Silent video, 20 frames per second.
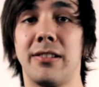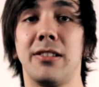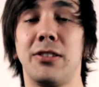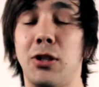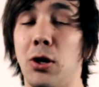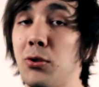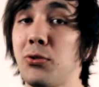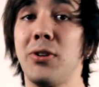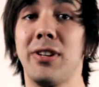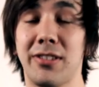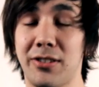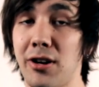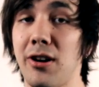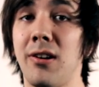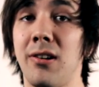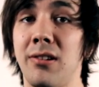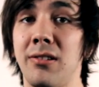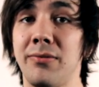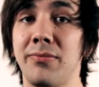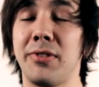Don't drink,
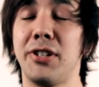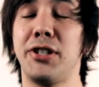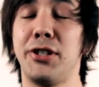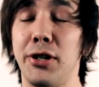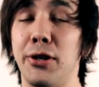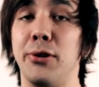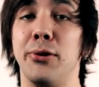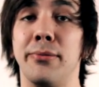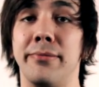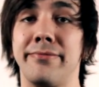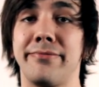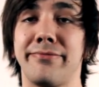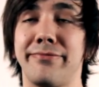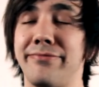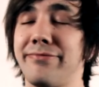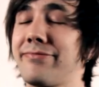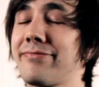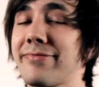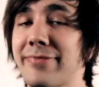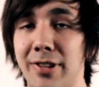girl. Shoot.
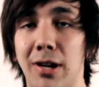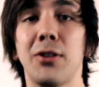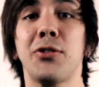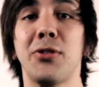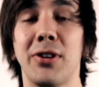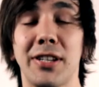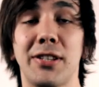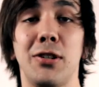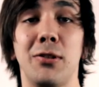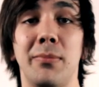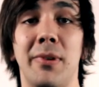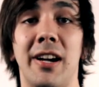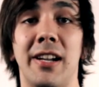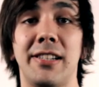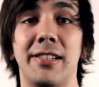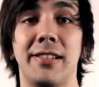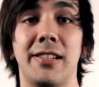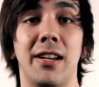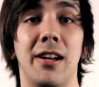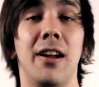Don't drink too
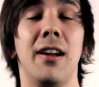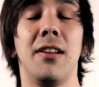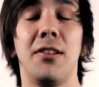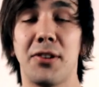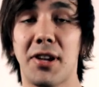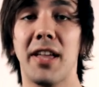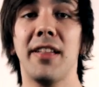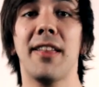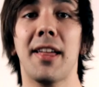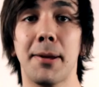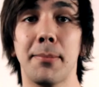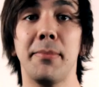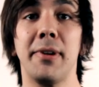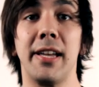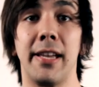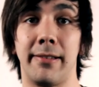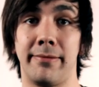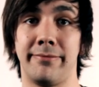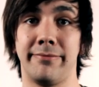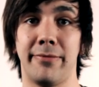much. You'll get like
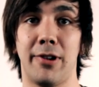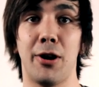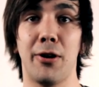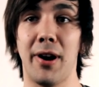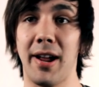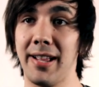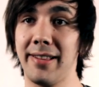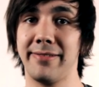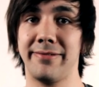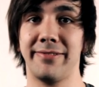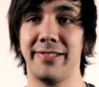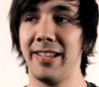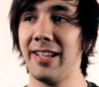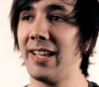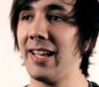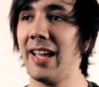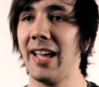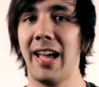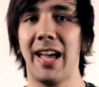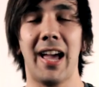me, all right?
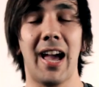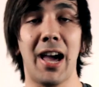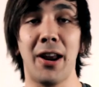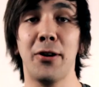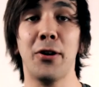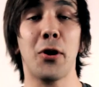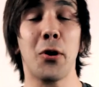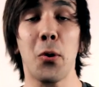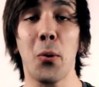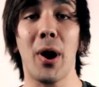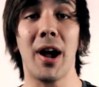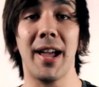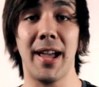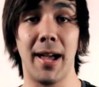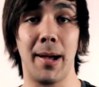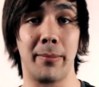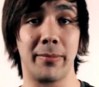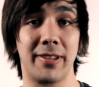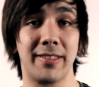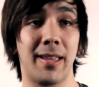I don't know who I
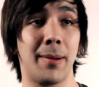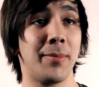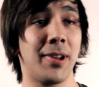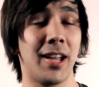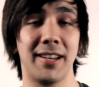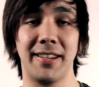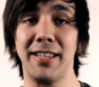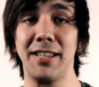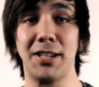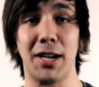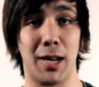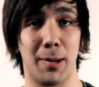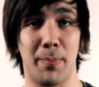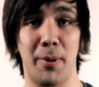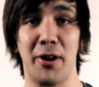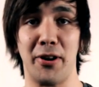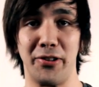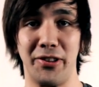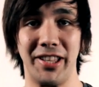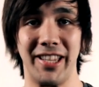am, because I'm not DJ,
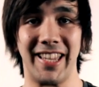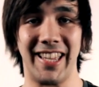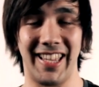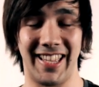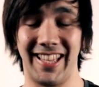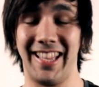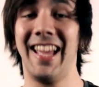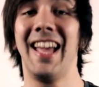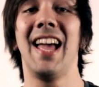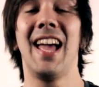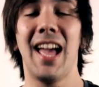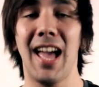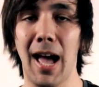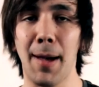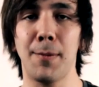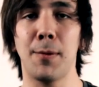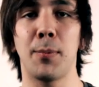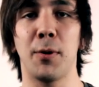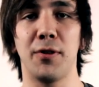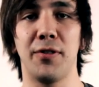apparently.
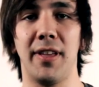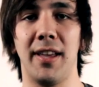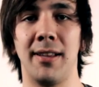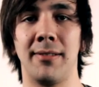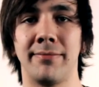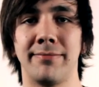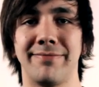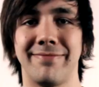Happy birthday.